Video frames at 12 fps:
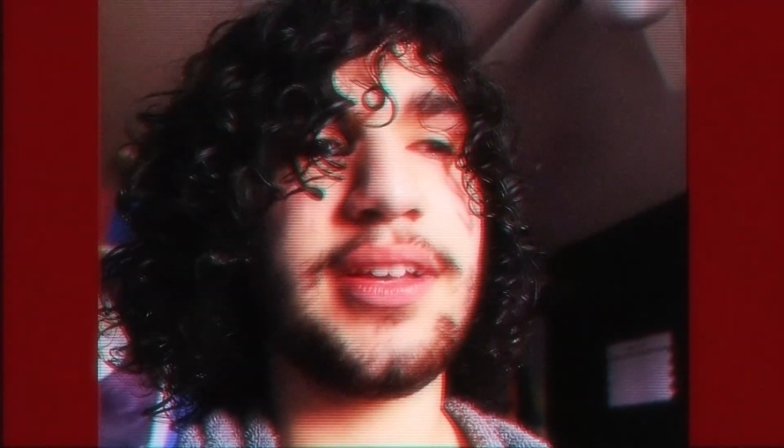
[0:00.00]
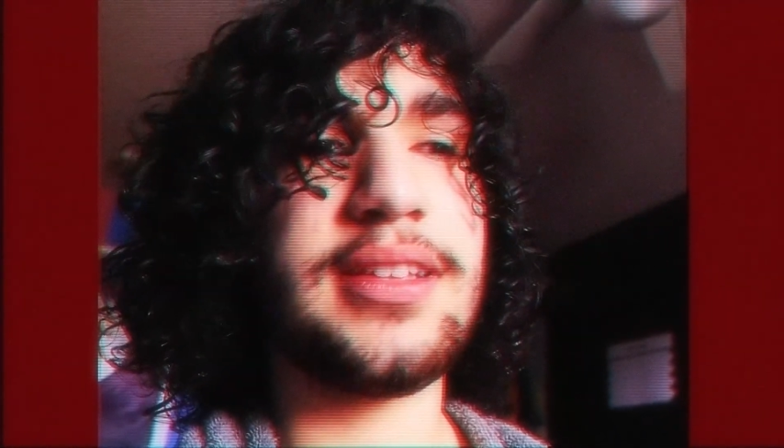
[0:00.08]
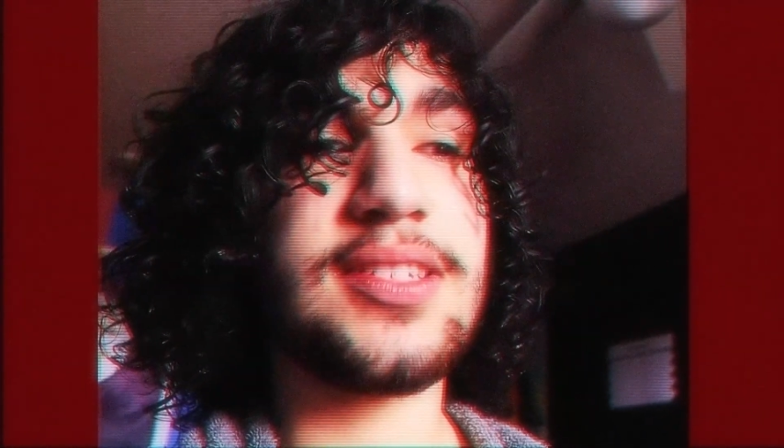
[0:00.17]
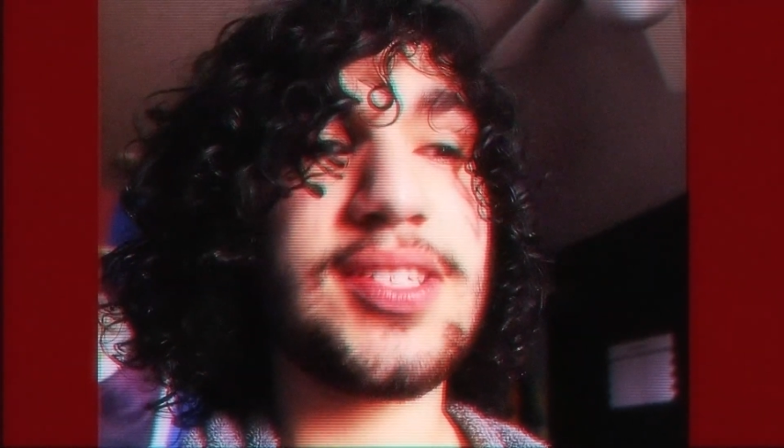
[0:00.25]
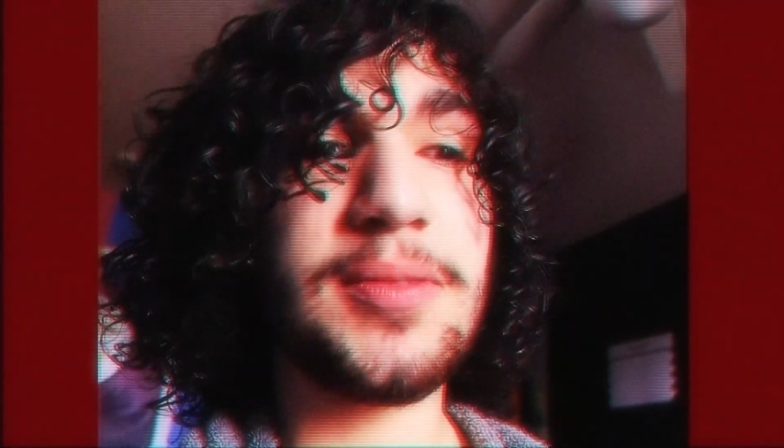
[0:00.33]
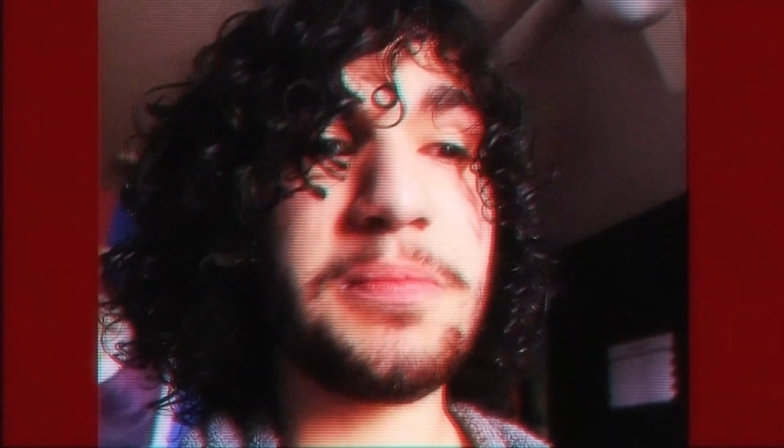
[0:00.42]

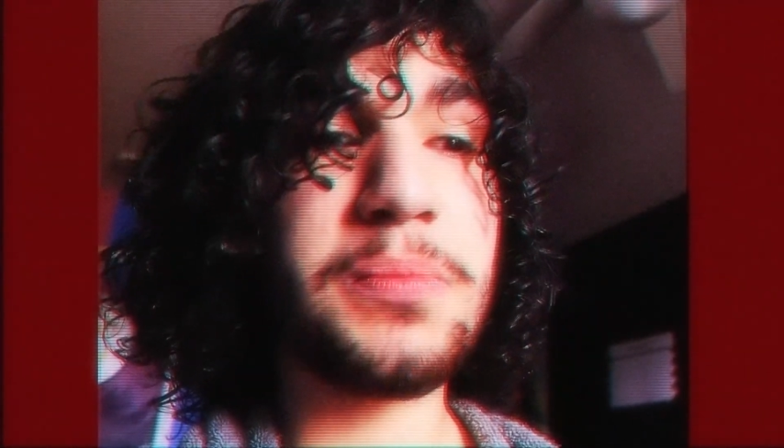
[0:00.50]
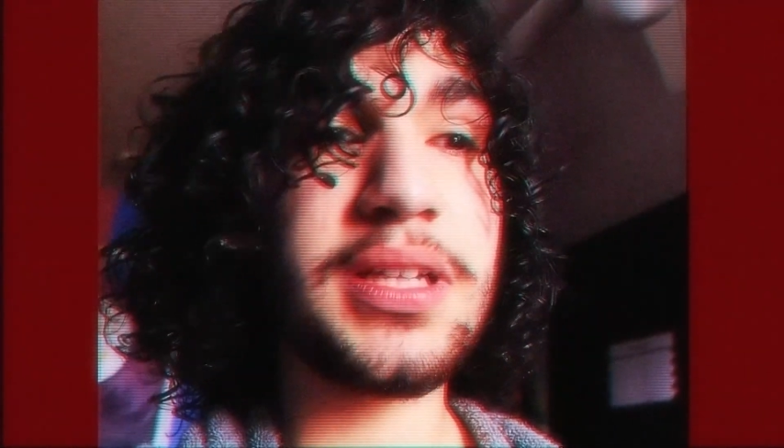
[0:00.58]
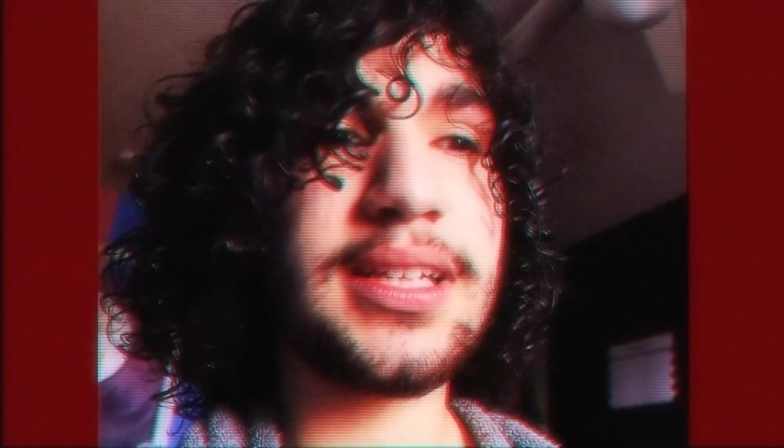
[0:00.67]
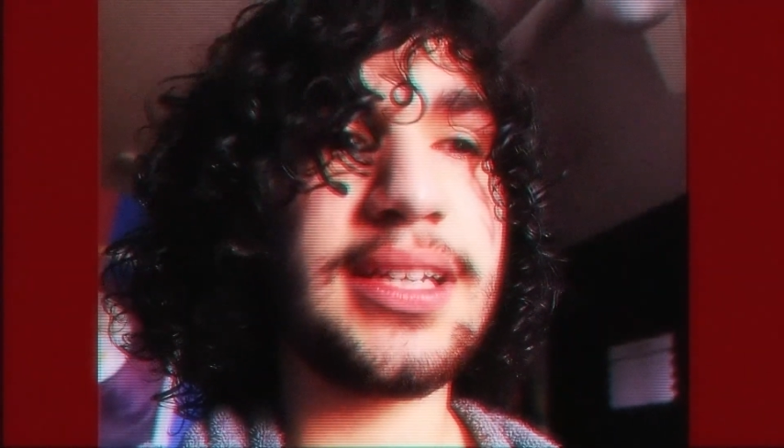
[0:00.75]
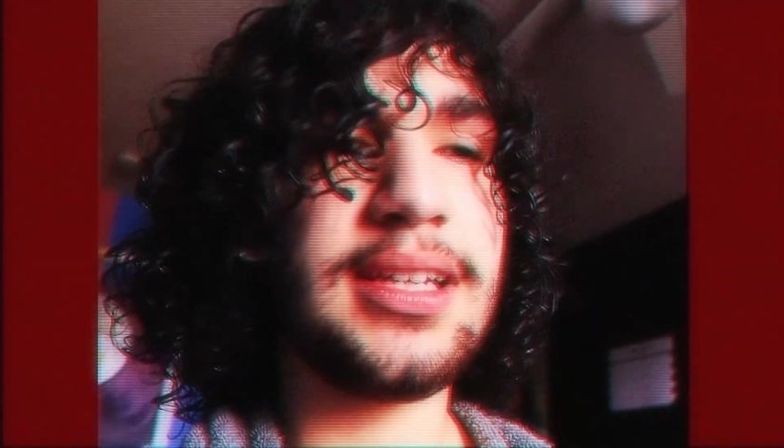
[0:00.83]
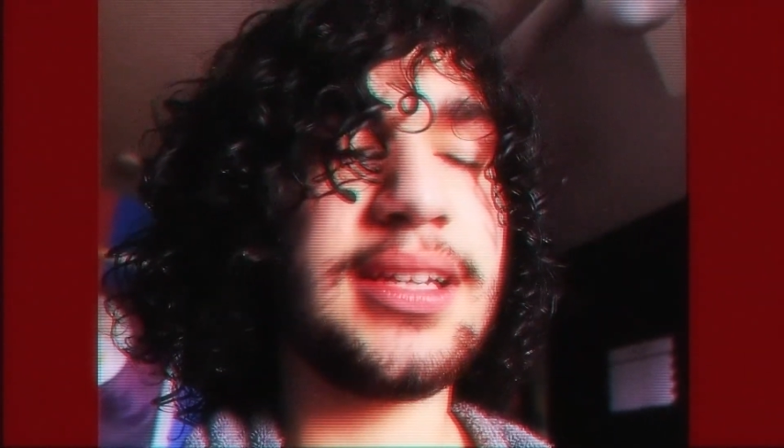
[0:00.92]
and
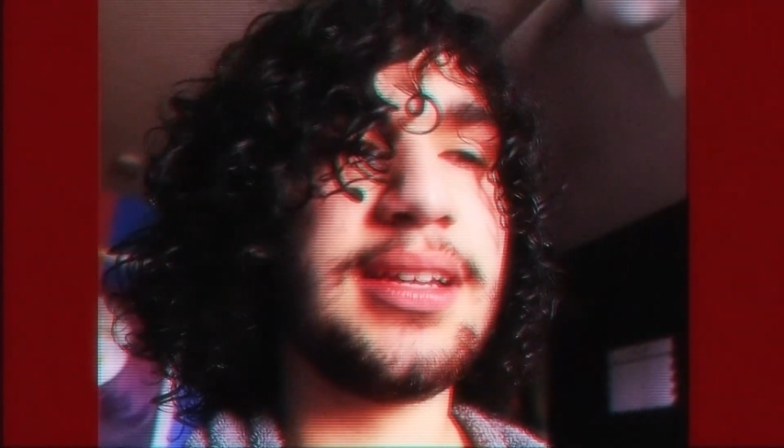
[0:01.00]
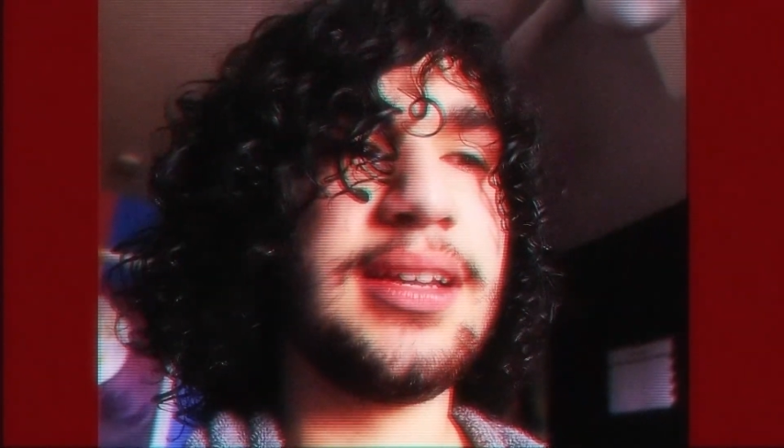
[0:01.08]
stability.